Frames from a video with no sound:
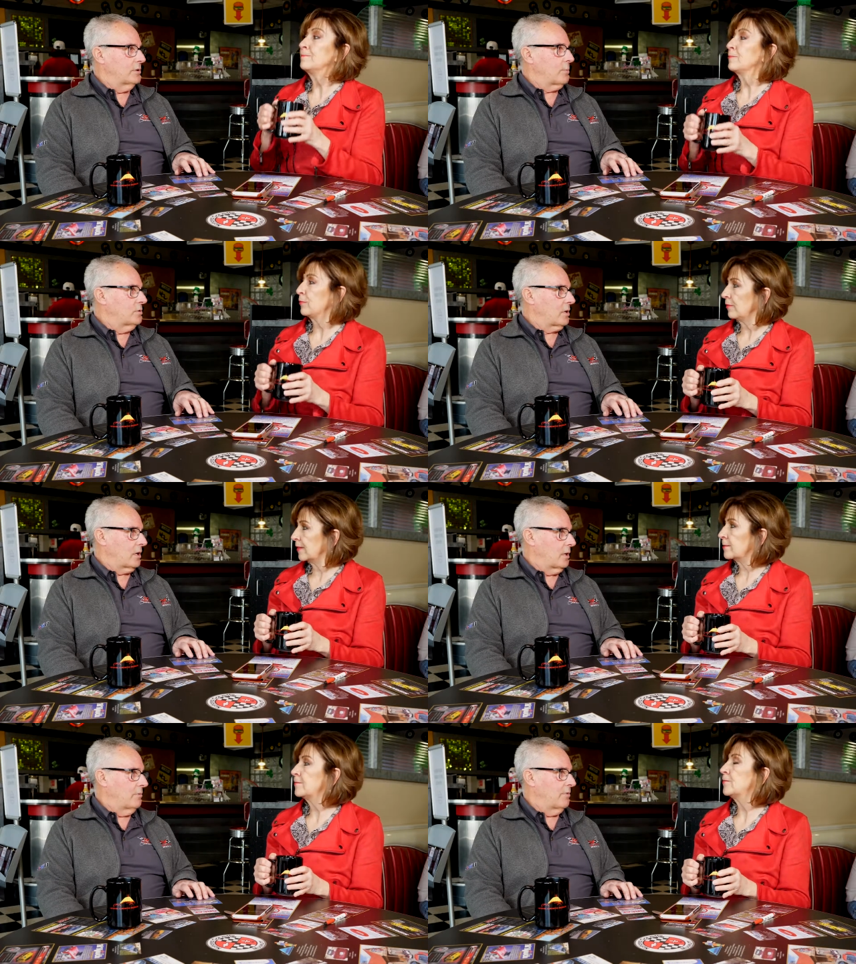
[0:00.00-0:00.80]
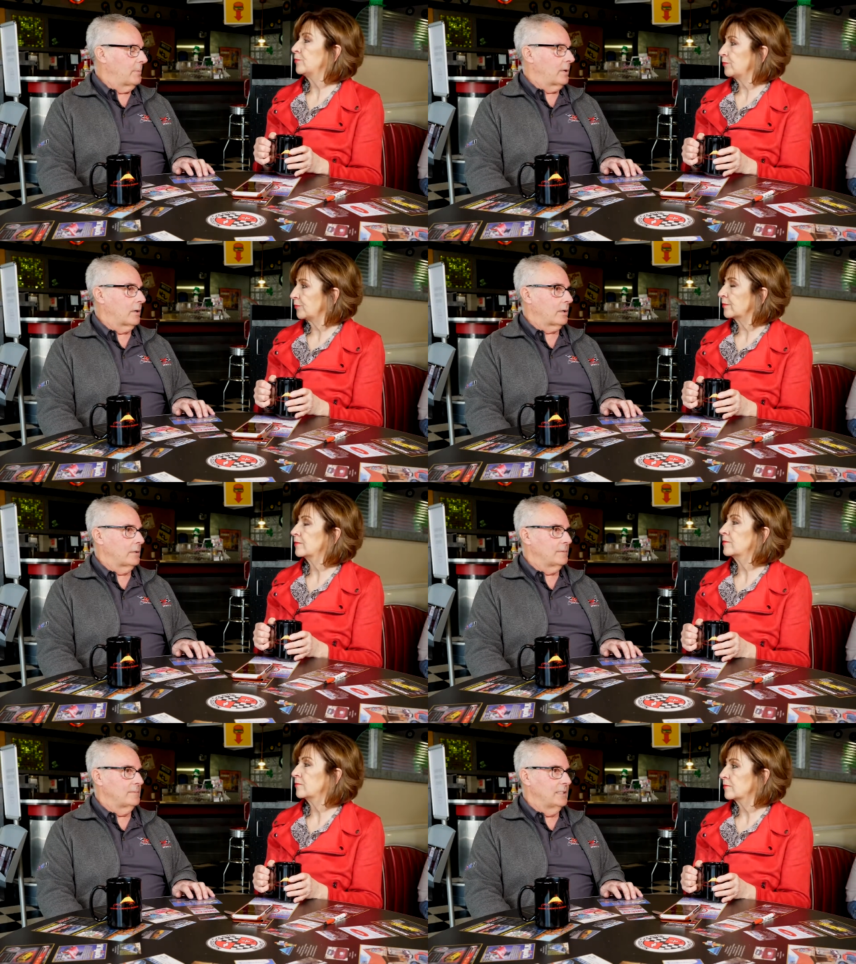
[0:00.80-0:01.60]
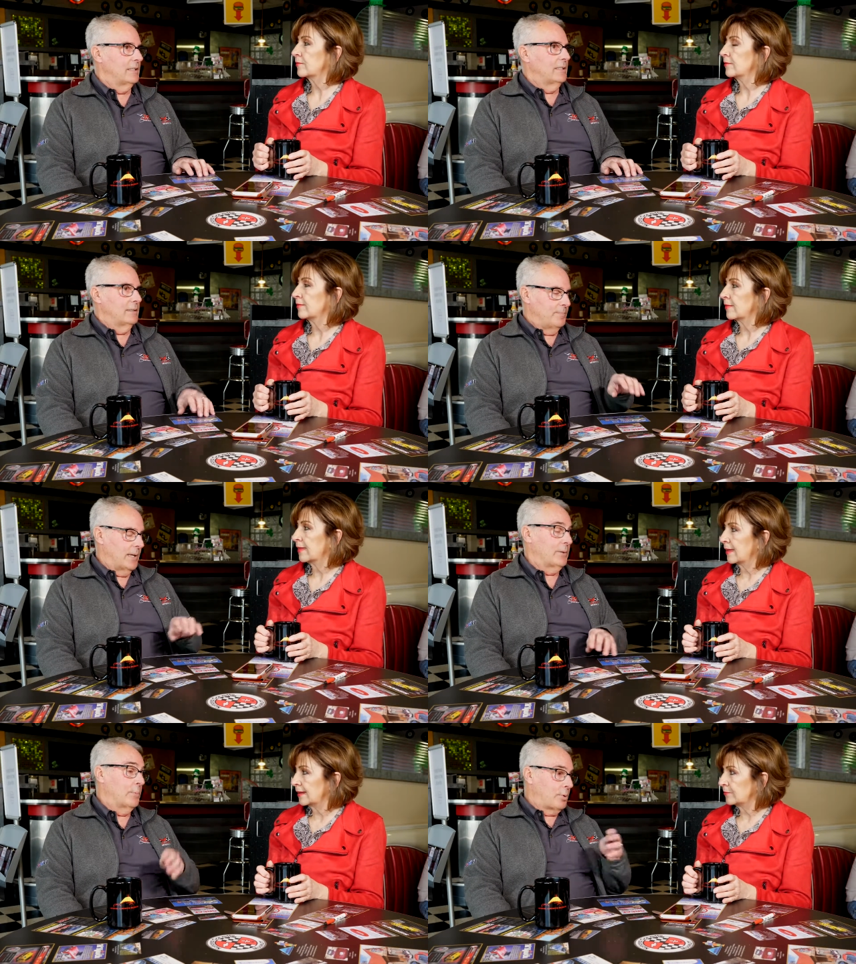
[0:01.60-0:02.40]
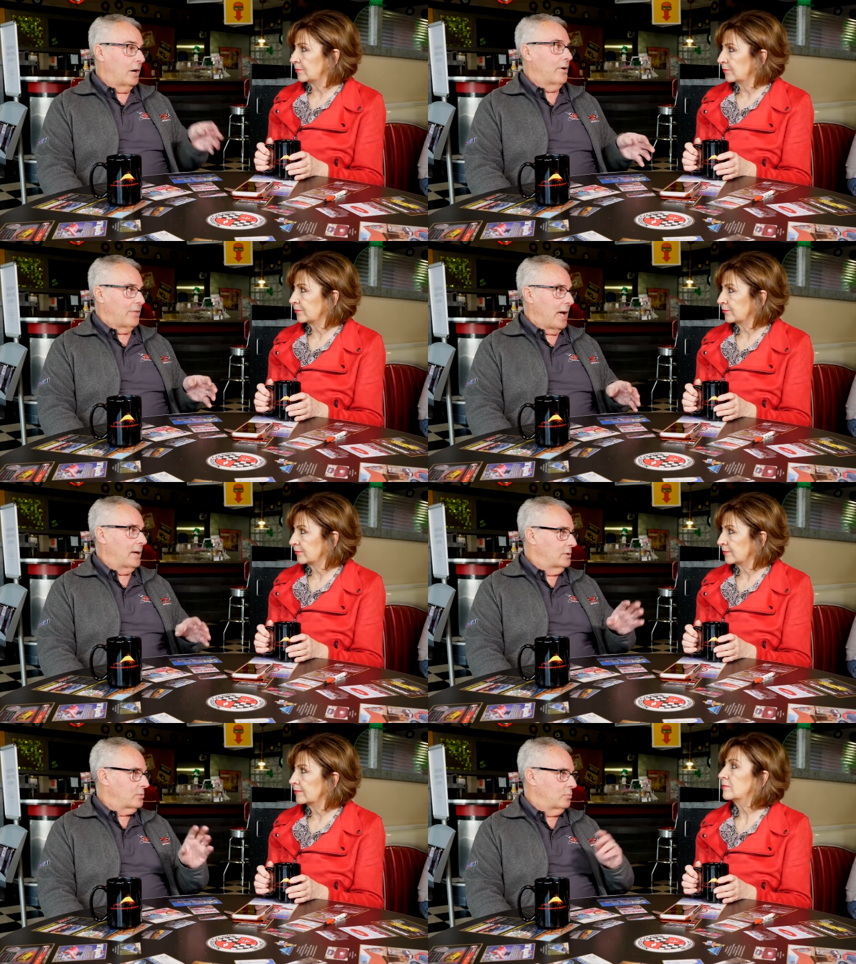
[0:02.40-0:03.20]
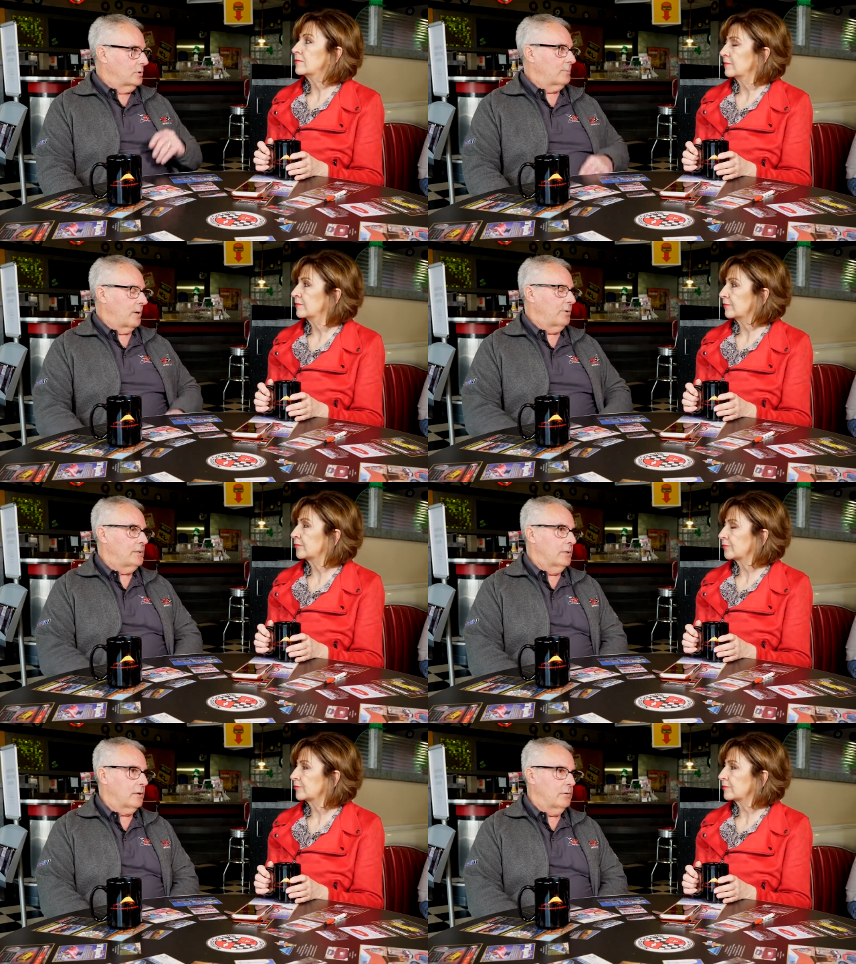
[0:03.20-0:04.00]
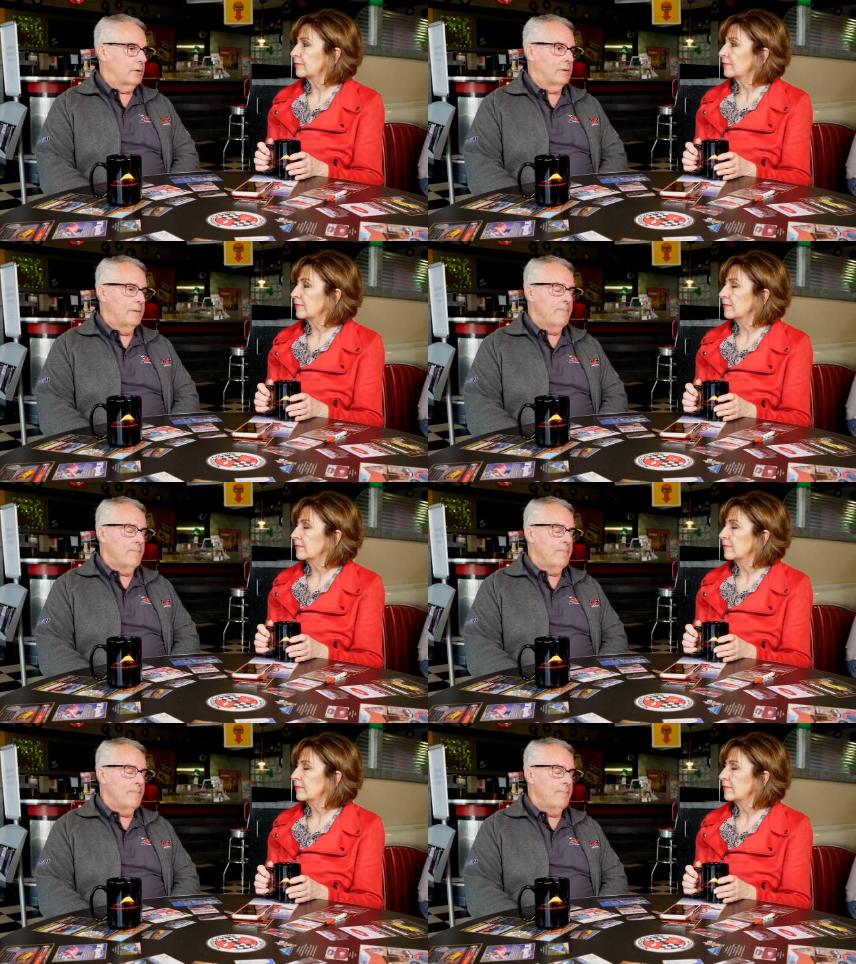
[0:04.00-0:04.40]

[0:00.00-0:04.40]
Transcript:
Speaker 1: the Sports Car Club of America. And then prior to that is, was my racing career.